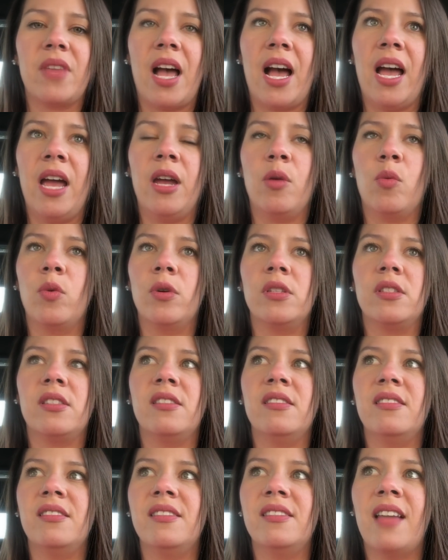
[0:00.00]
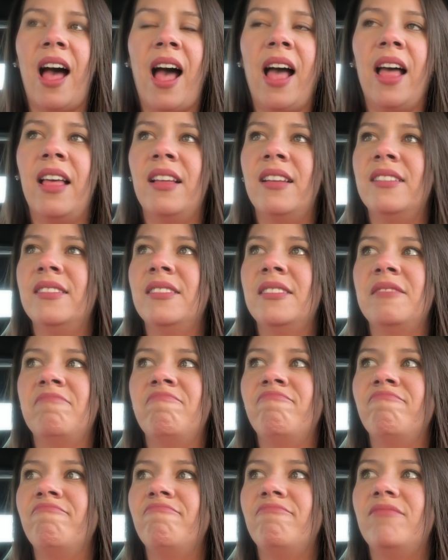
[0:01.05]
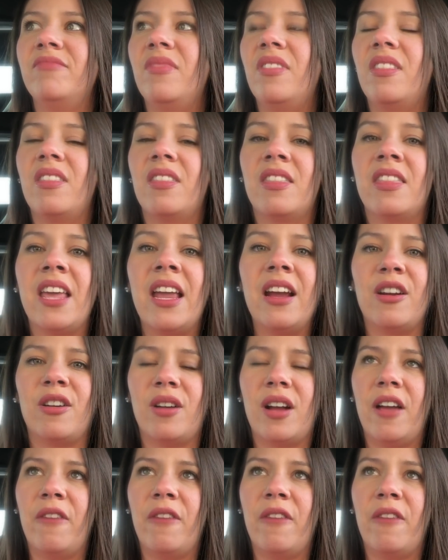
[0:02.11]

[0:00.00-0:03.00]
I was not there.